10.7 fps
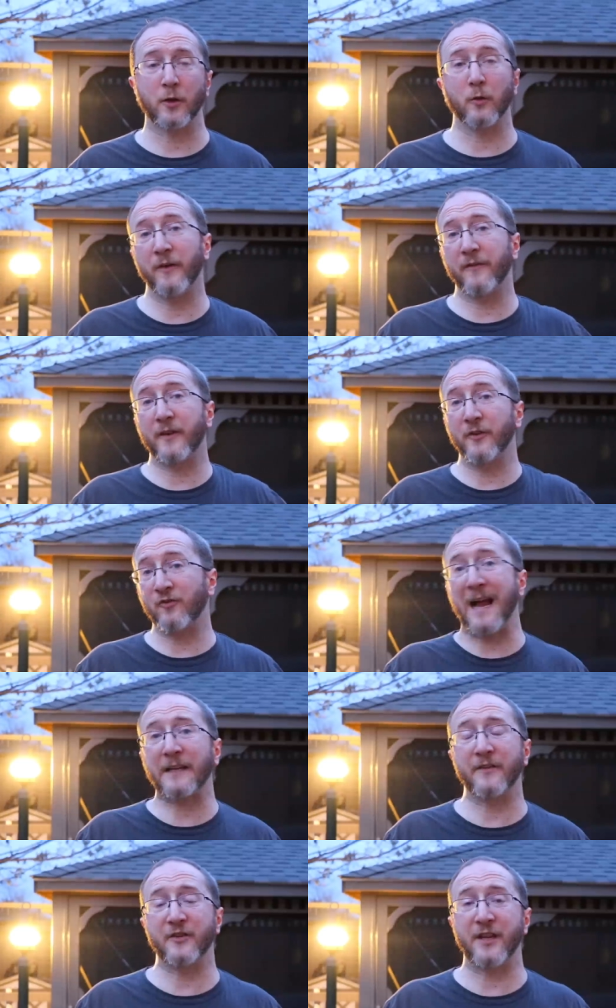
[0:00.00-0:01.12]
or we've
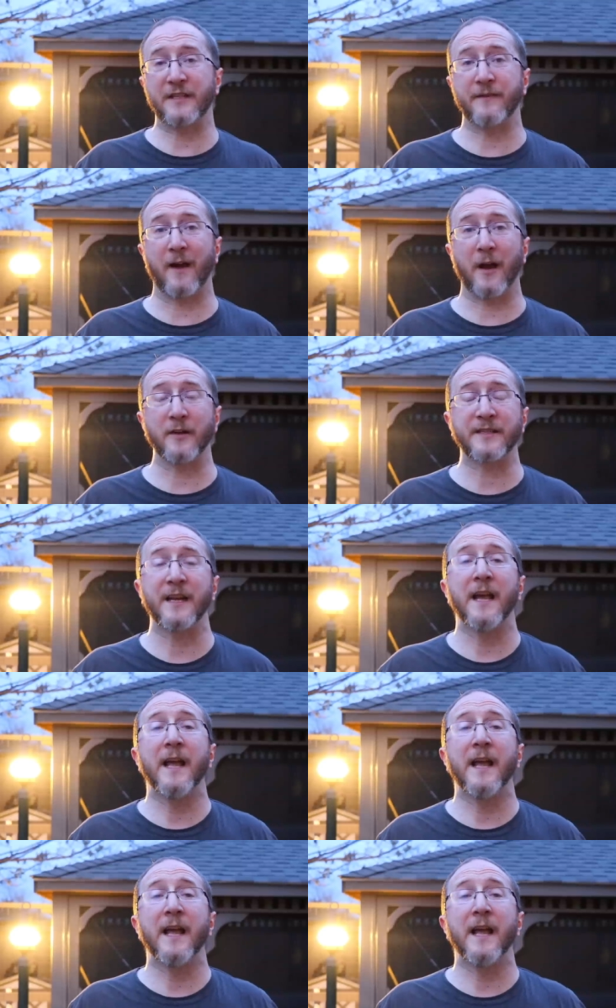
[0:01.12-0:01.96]
contracted the JC virus